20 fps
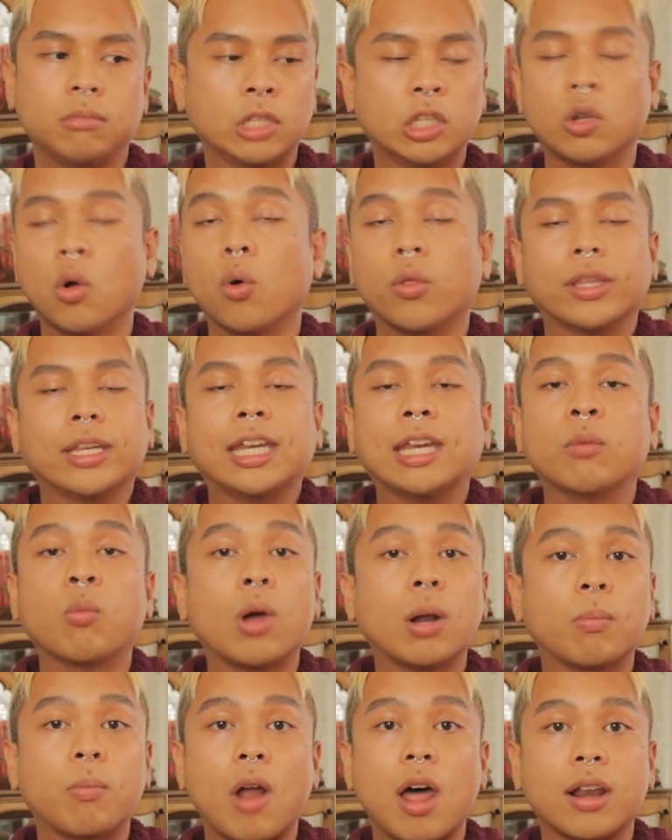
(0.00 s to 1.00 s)
You only need
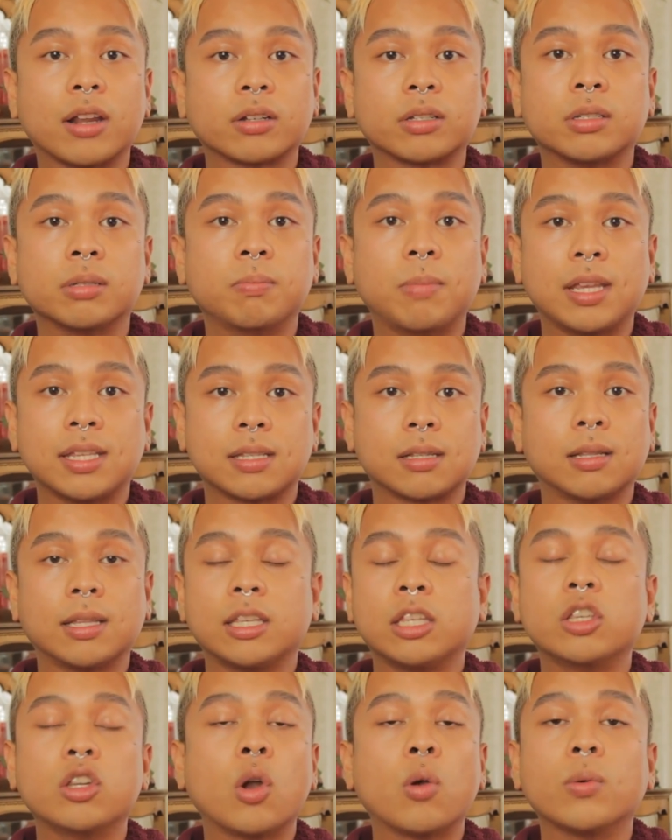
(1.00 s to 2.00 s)
one product, basically.
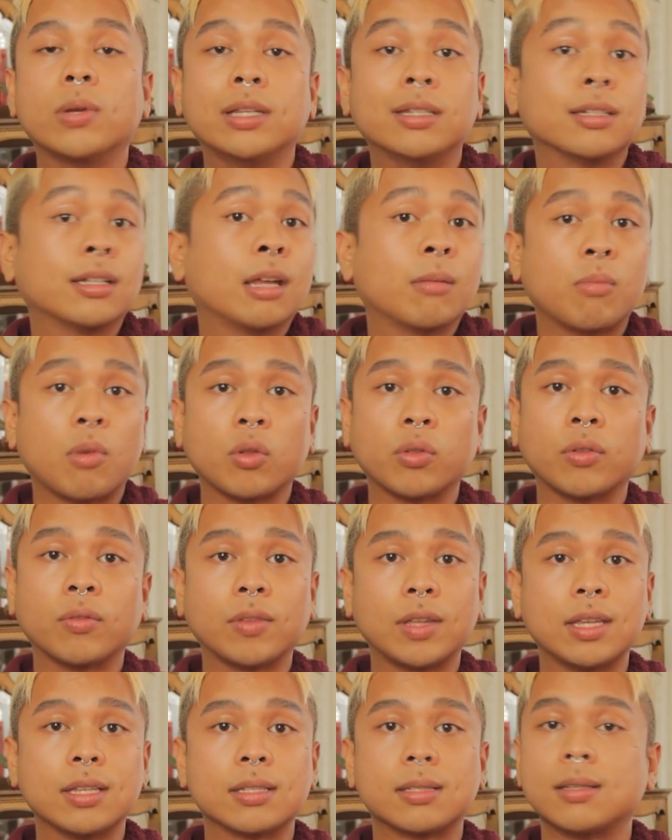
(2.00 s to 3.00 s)
You don't need to get both
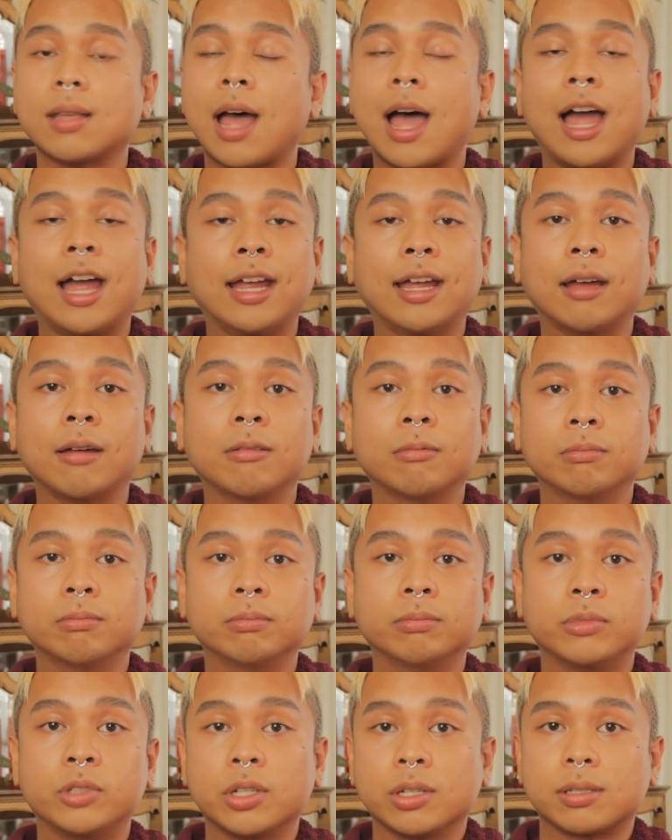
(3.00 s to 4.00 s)
of these. I am
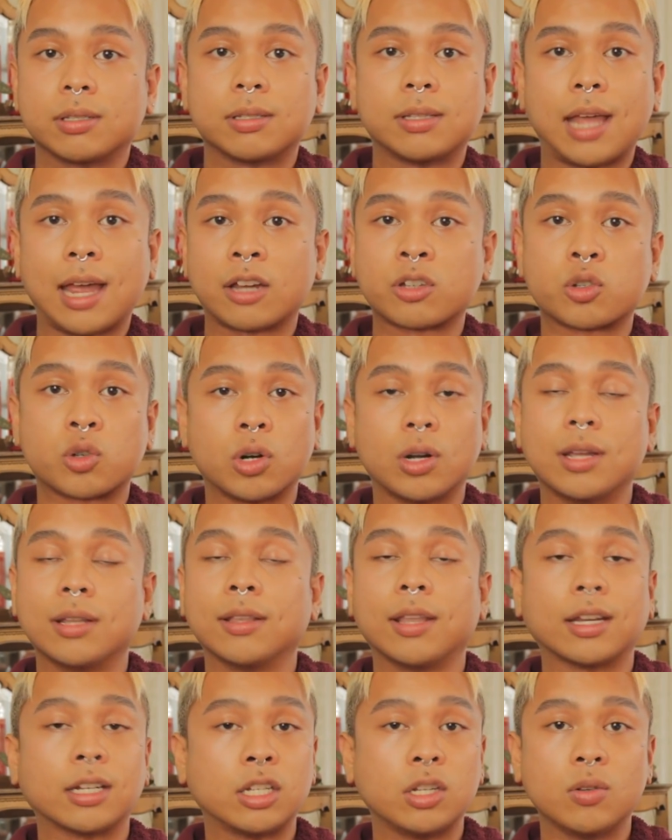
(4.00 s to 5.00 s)
just extra
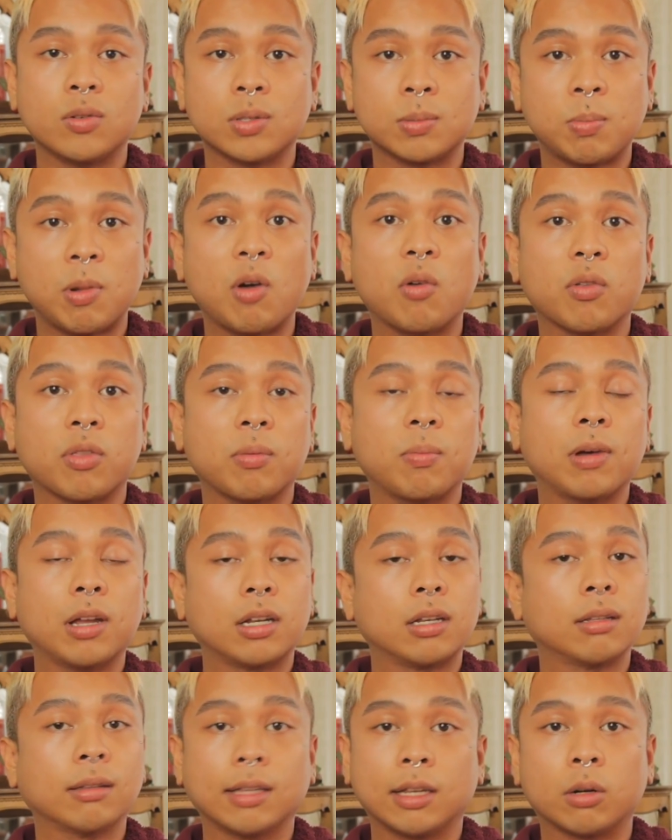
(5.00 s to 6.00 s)
and like to use both,
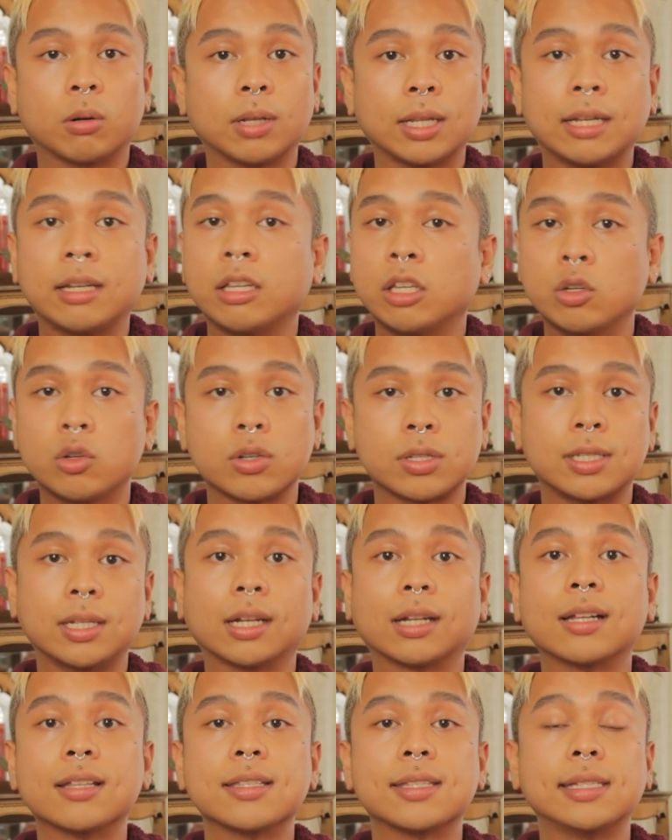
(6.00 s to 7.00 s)
but literally, you just
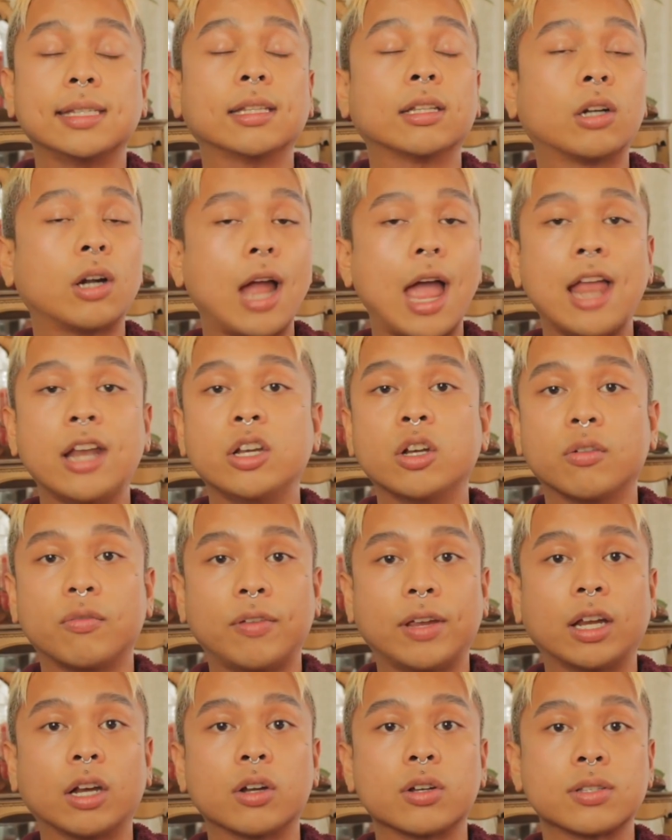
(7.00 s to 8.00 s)
need a concealer and your
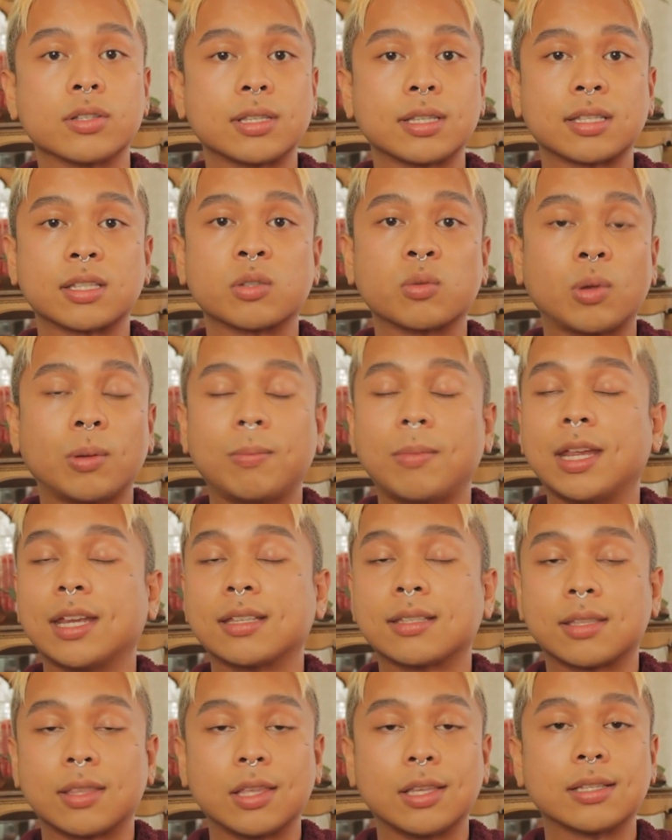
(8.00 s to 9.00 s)
fingers. This is what
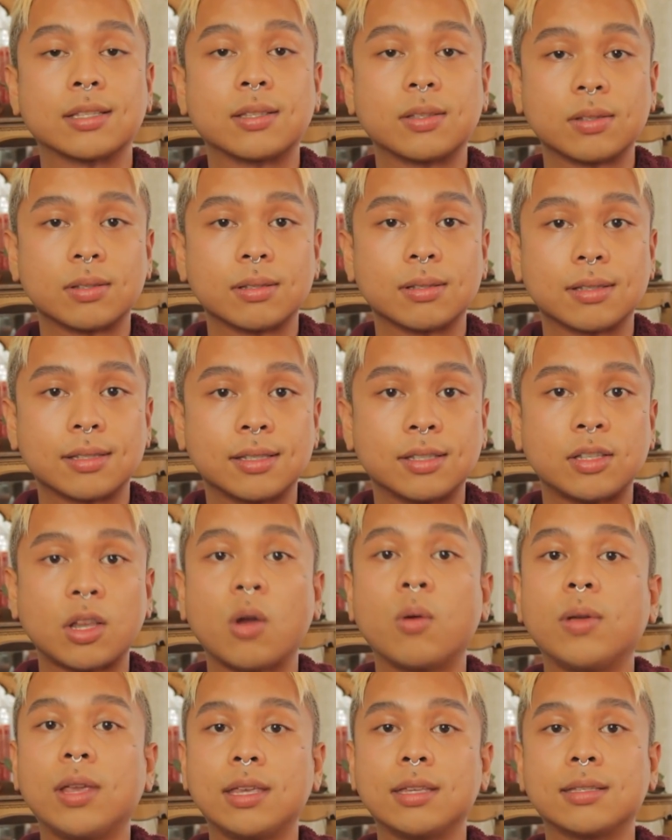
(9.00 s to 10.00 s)
makes this
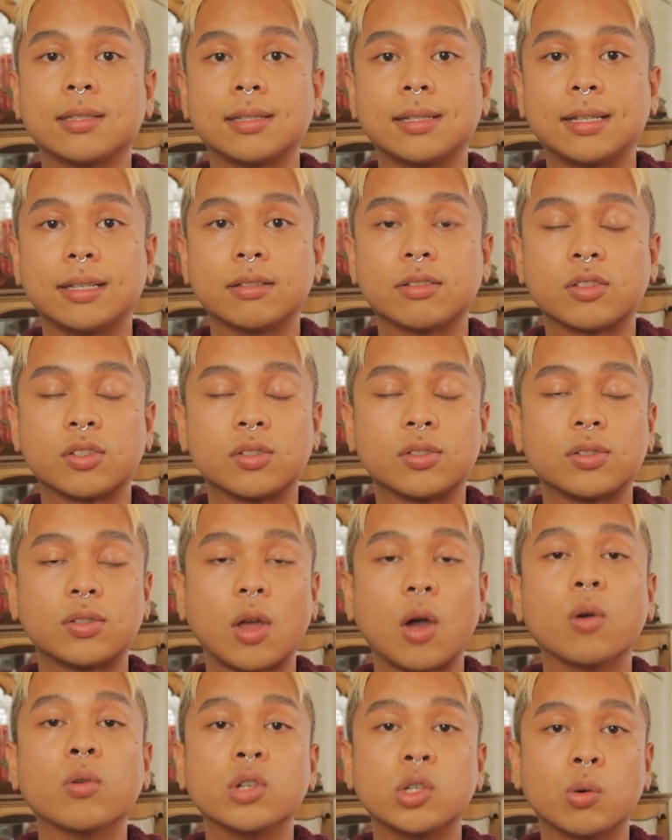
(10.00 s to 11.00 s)
so easy,
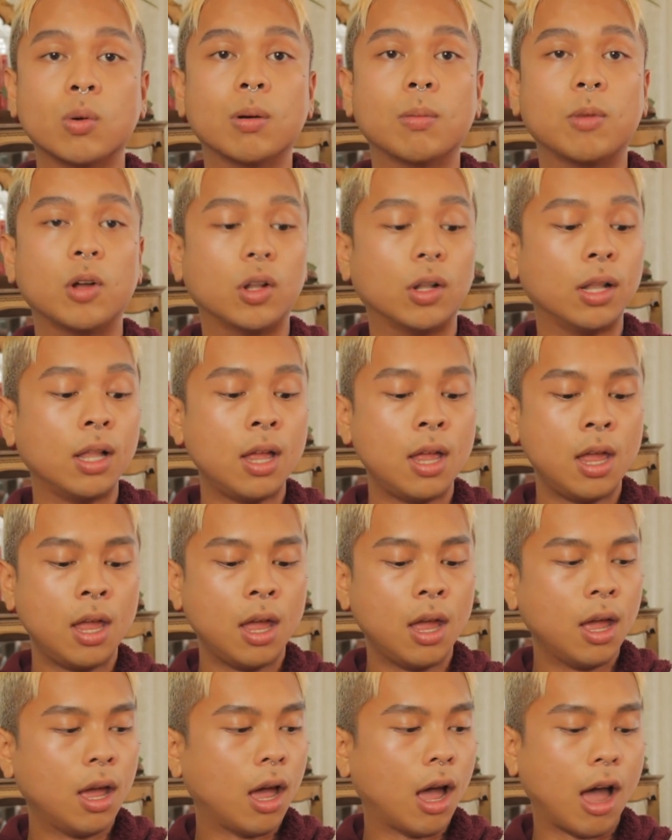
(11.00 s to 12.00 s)
so doable.
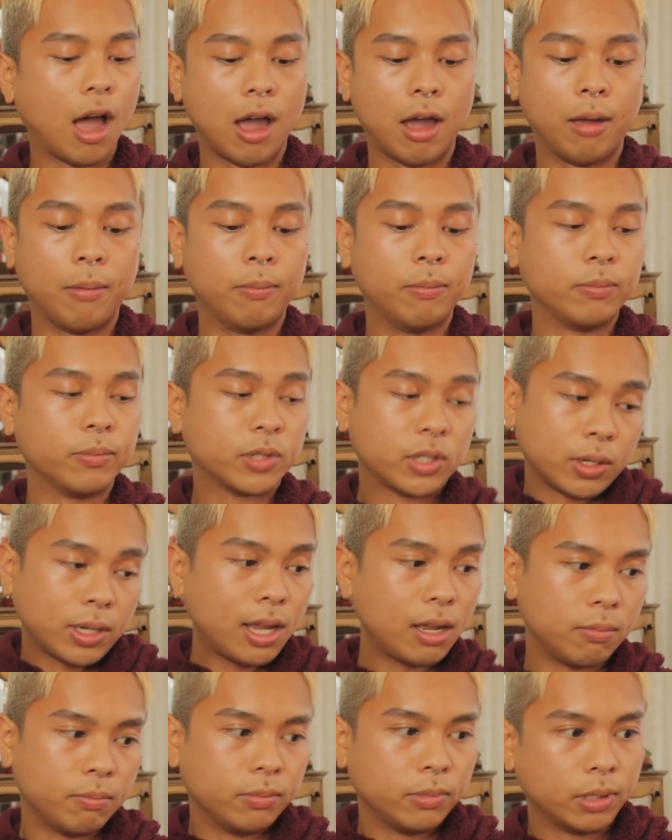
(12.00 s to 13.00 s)
So
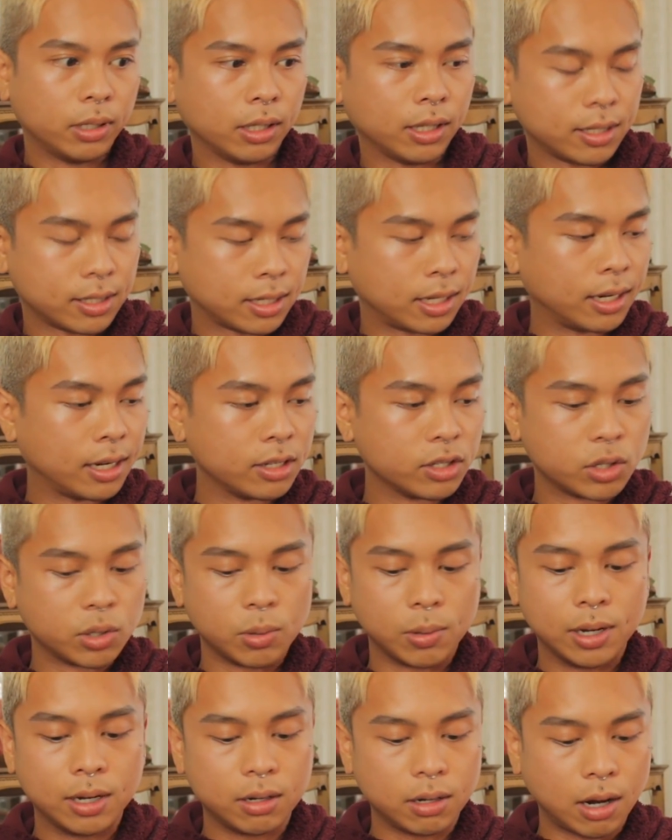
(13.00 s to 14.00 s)
yeah, let's get
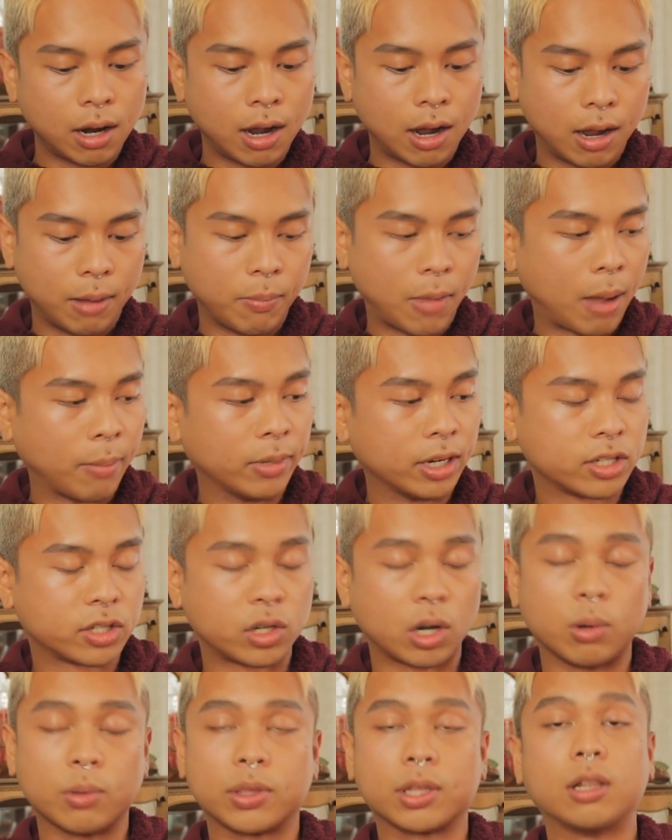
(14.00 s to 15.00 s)
into it. I'm going to
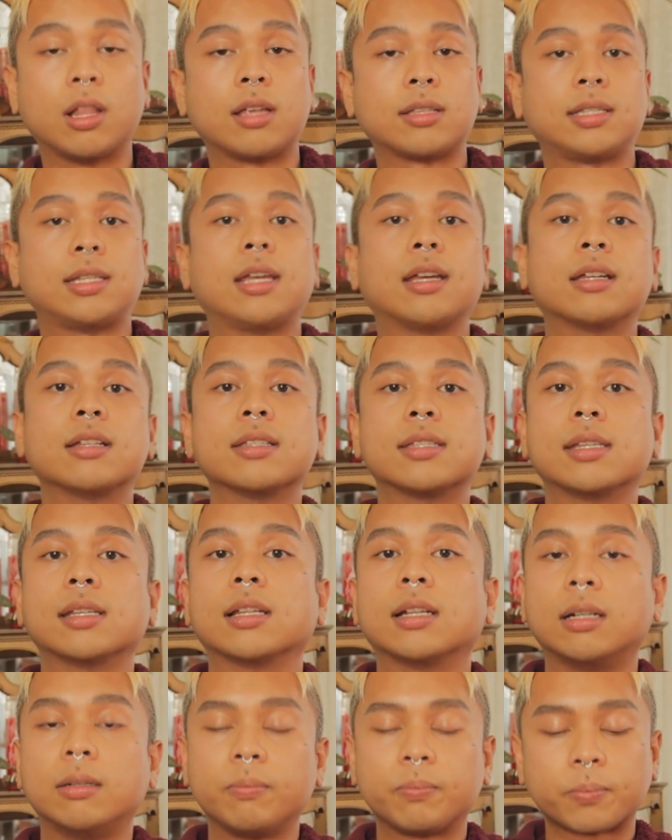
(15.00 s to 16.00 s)
start with the Glossier
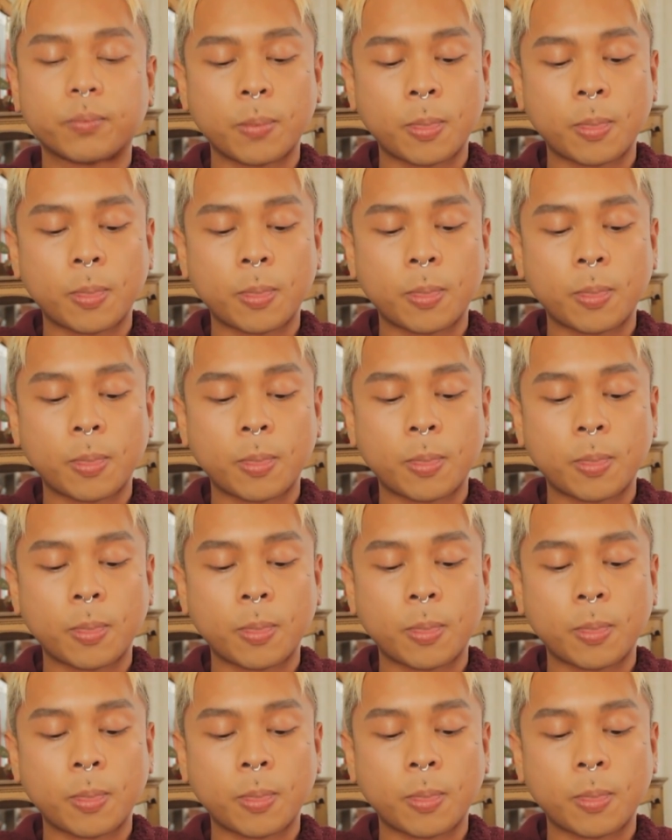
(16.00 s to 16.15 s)
concealer.